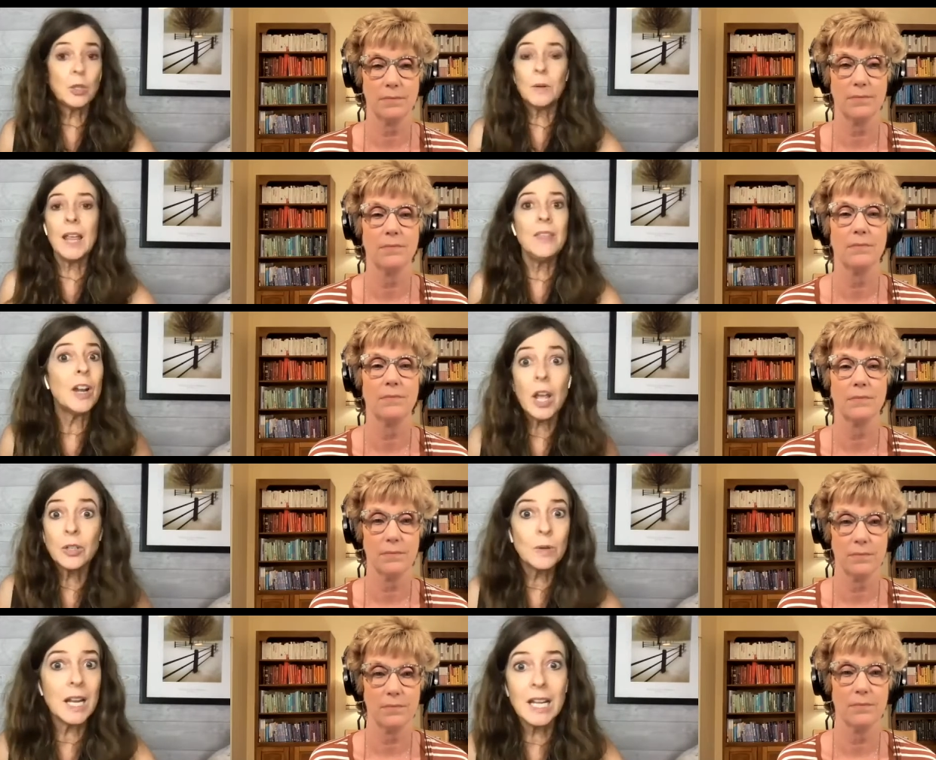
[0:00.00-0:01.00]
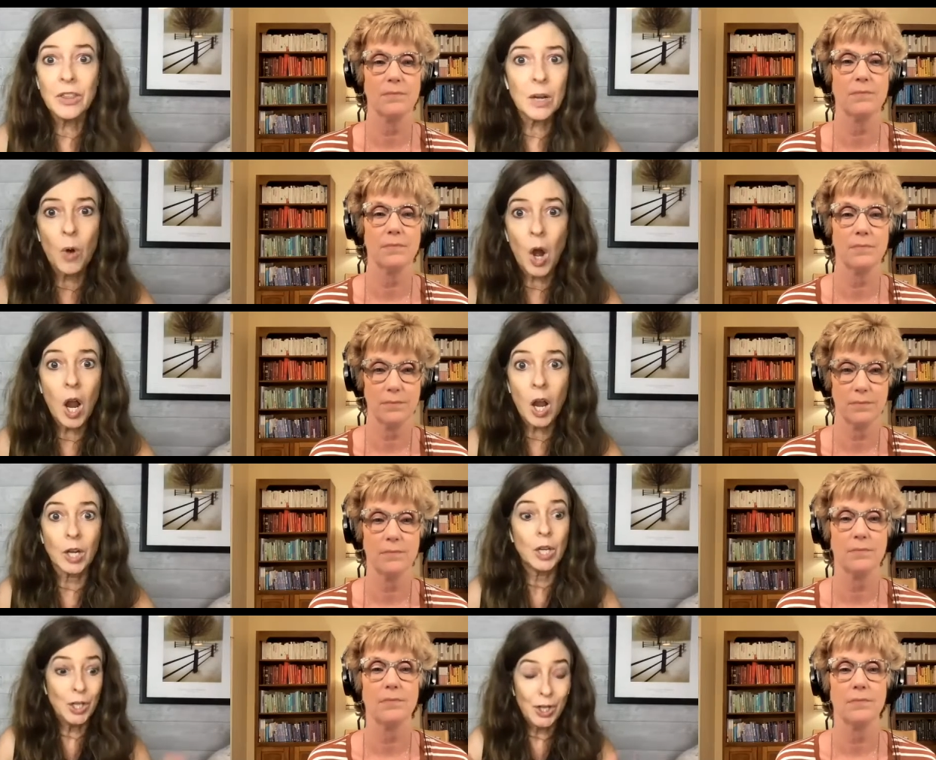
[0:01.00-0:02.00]
Speaker 1: not doing it and they're not doing anything
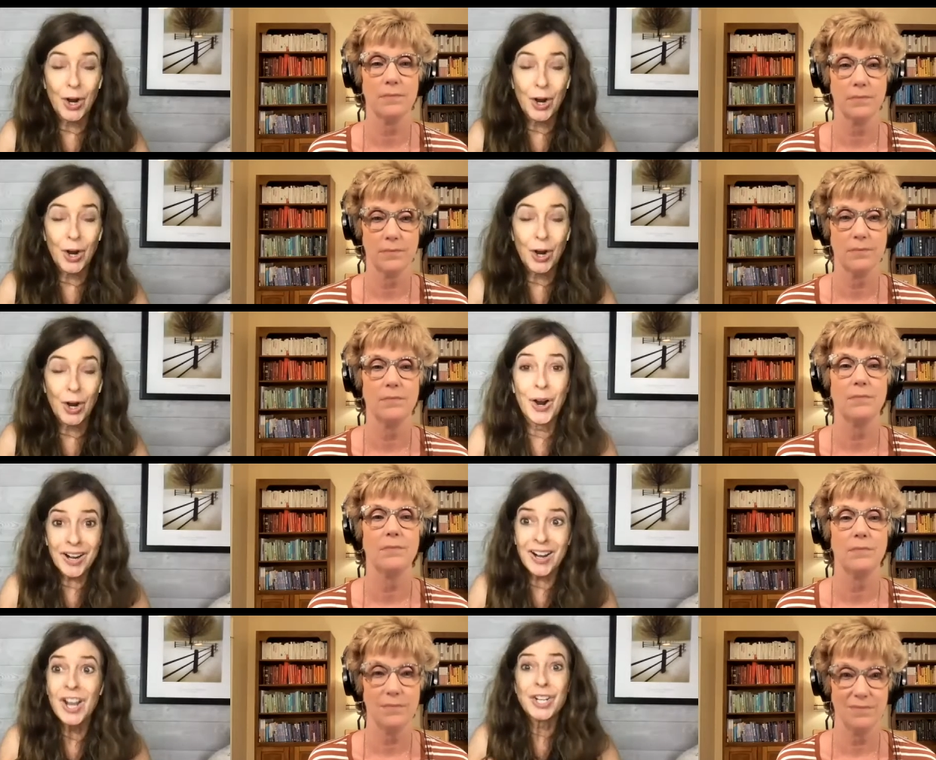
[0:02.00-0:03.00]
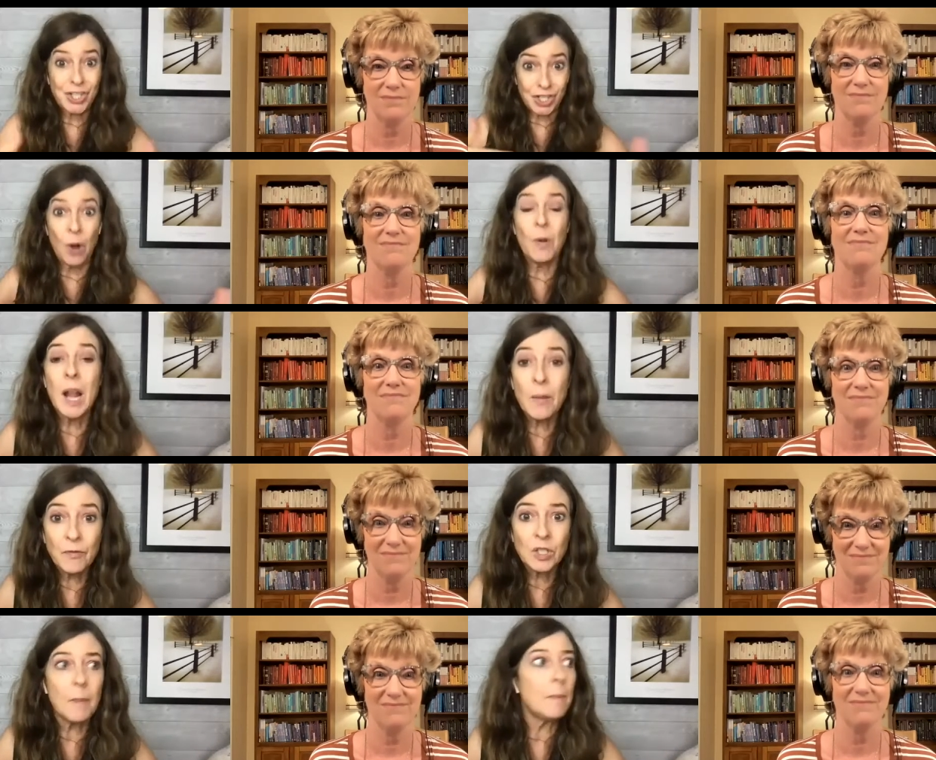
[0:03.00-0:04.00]
wrong. You're showing up
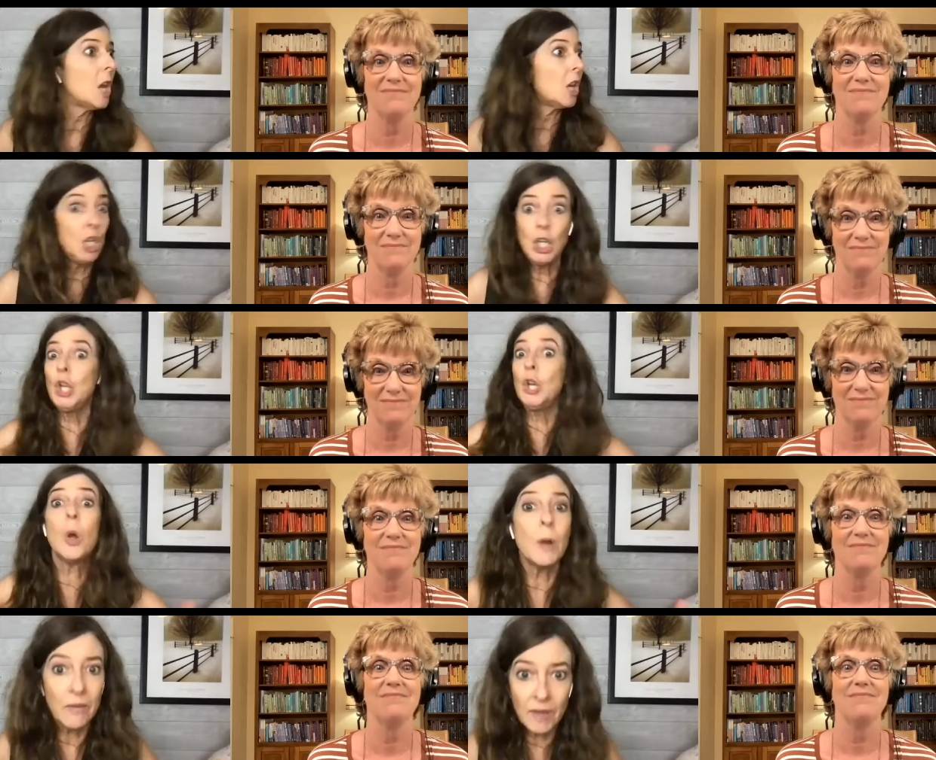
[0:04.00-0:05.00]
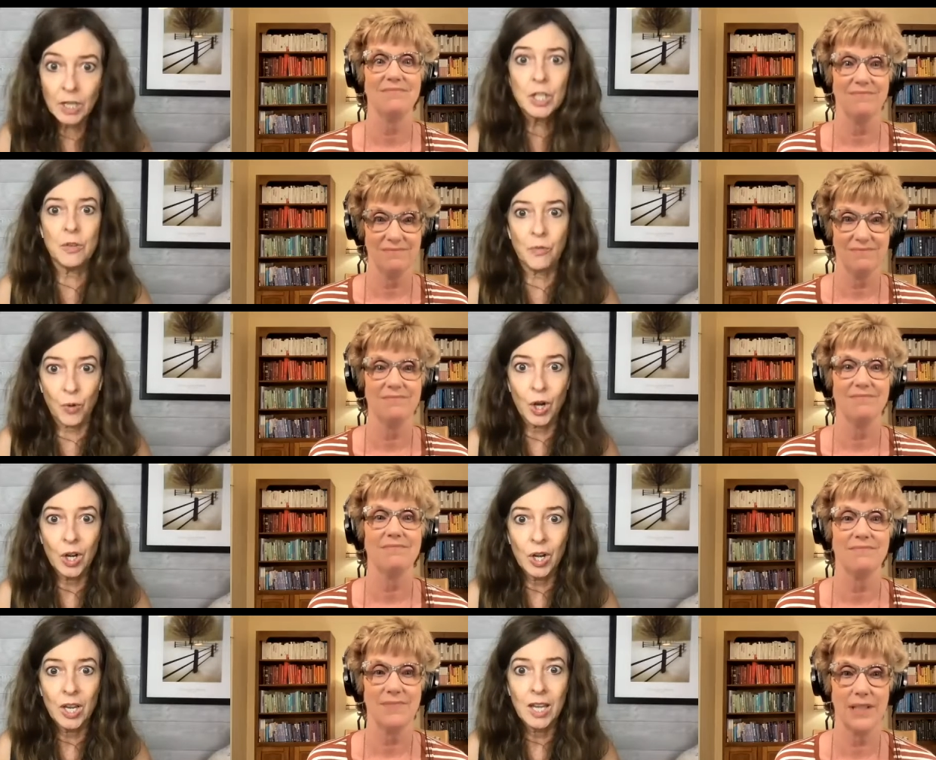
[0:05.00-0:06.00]
for something you don't have energy for.
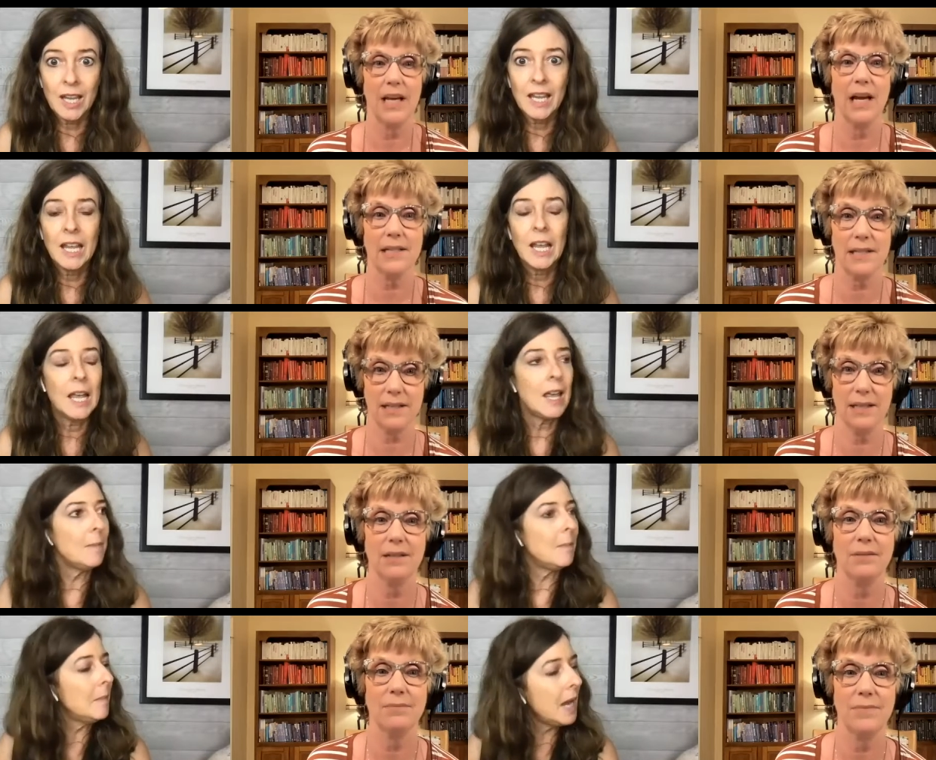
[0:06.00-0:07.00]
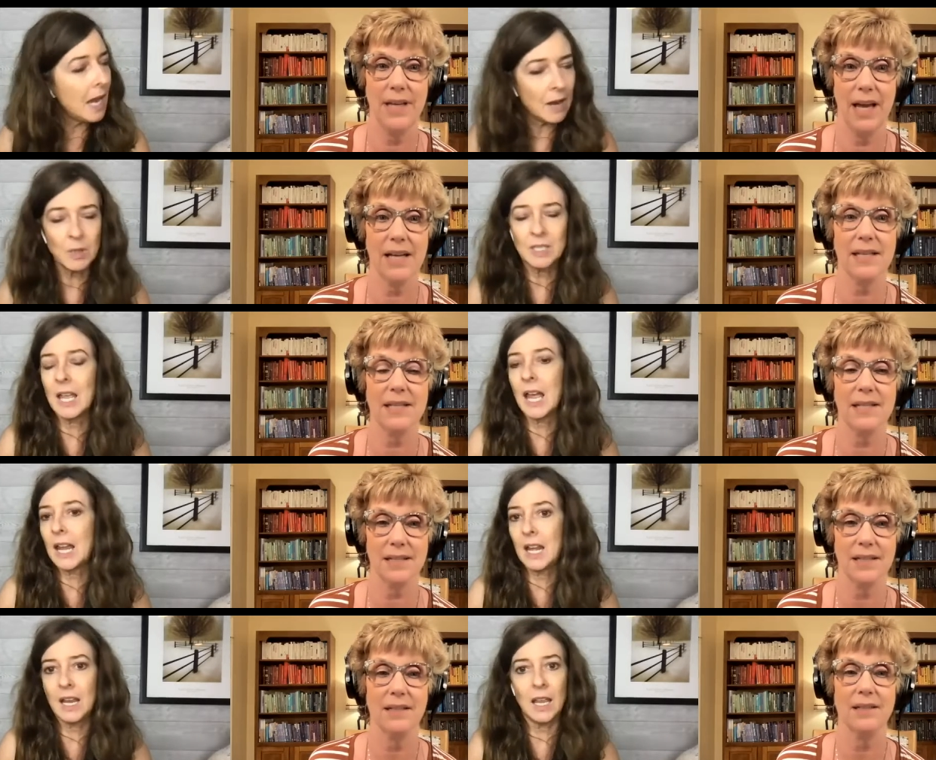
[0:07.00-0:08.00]
Speaker 2: Yes.
Speaker 1: Man, yes. was
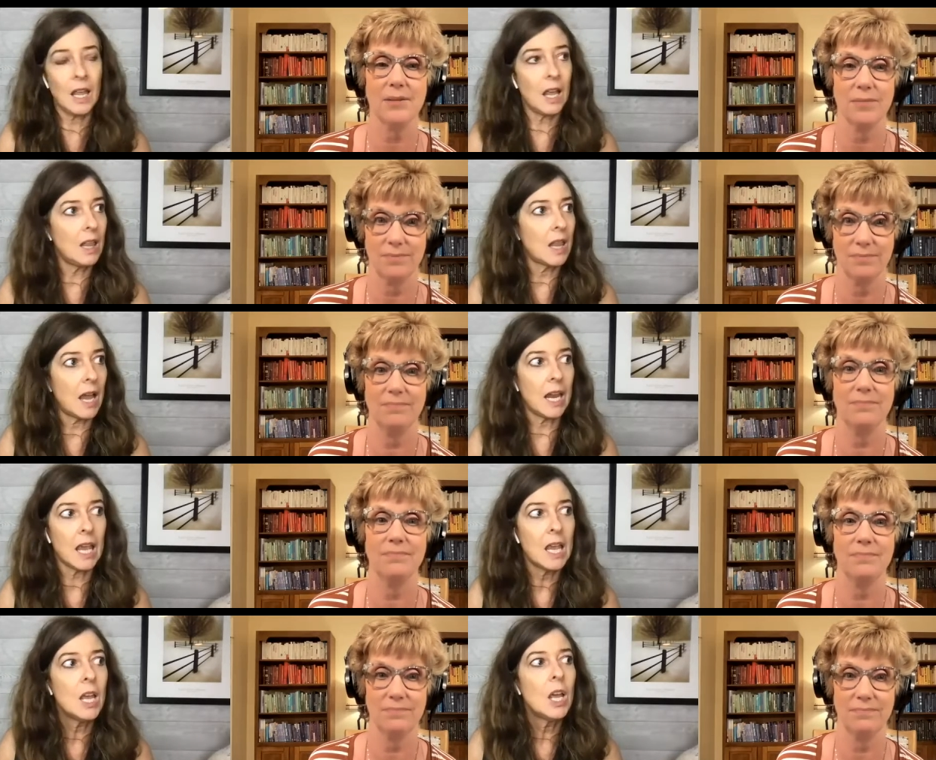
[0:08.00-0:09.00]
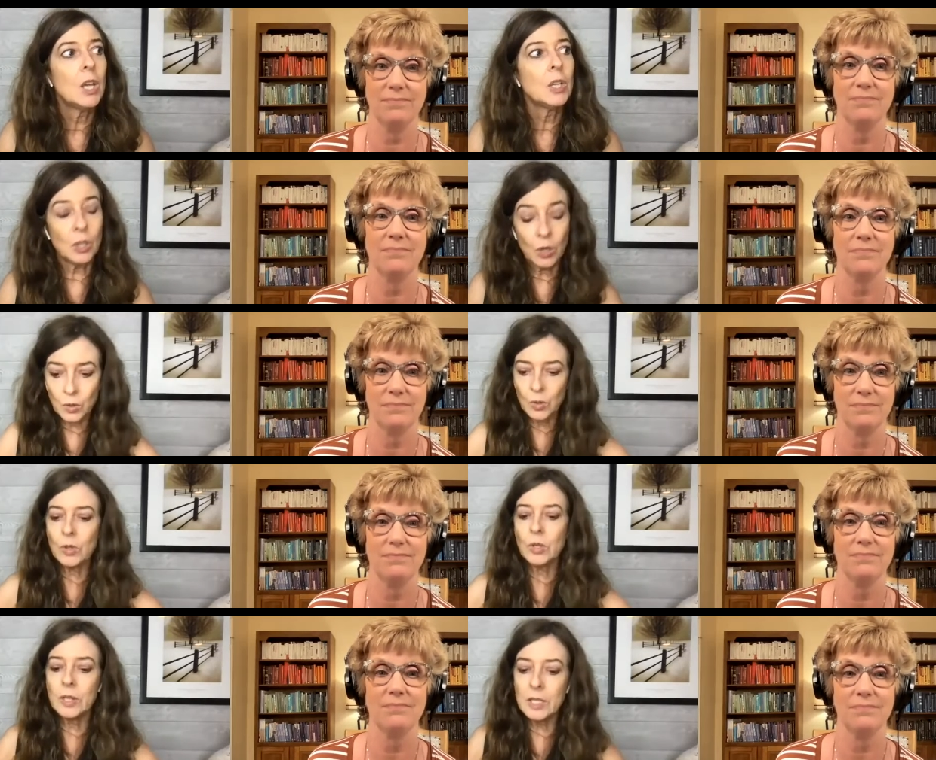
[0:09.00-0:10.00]
that mm-hmm. like so
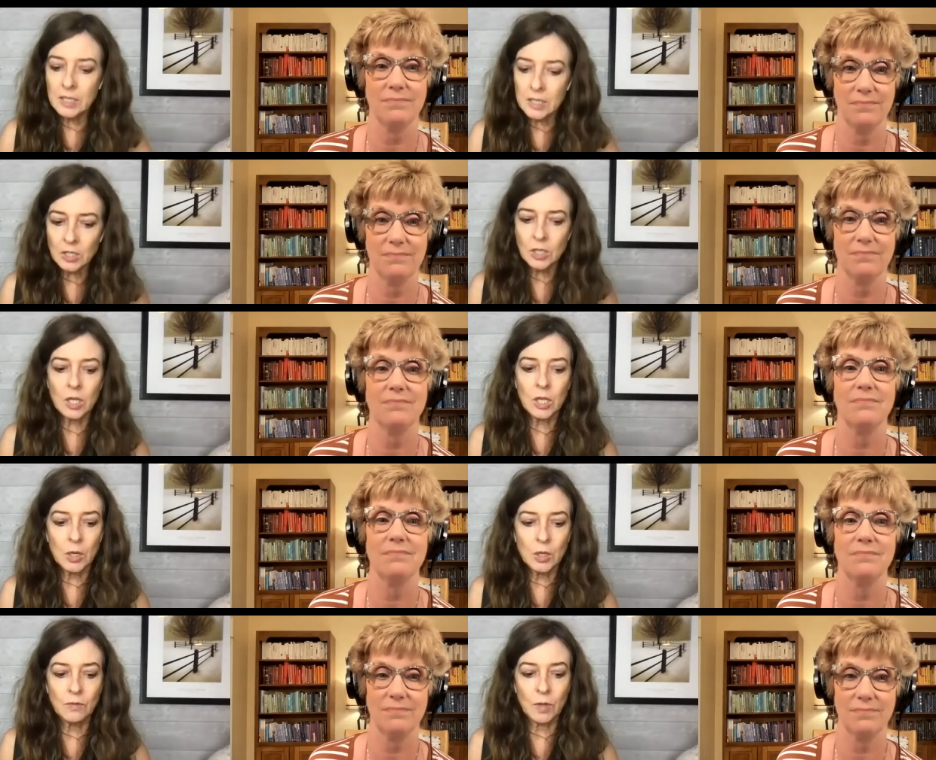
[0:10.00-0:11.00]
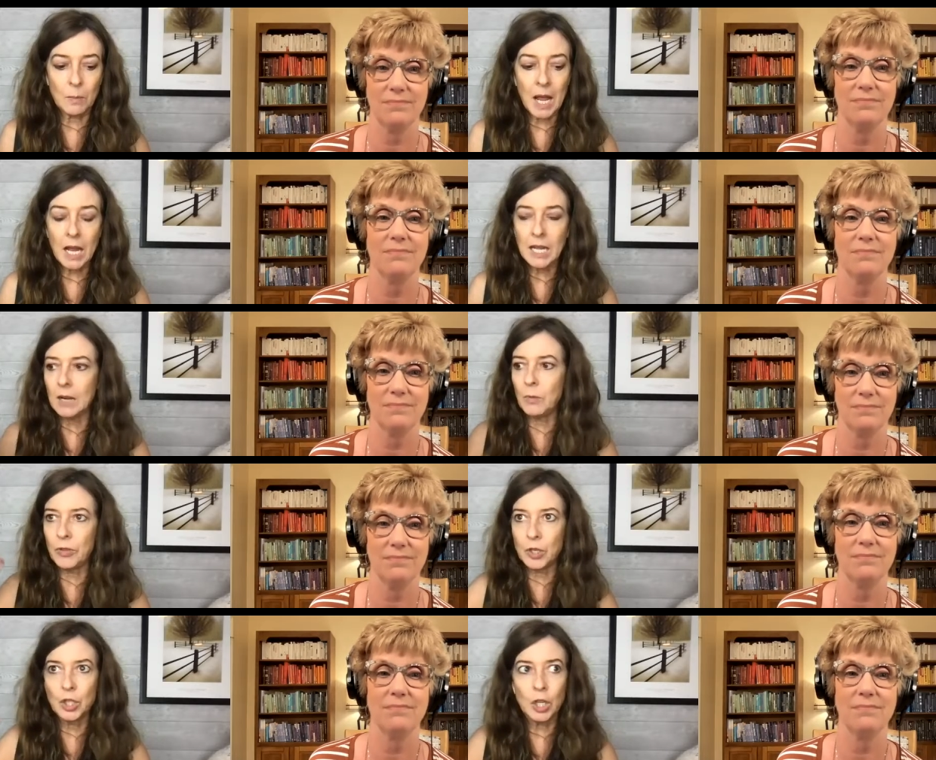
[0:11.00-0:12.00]
listening to the cues of your body with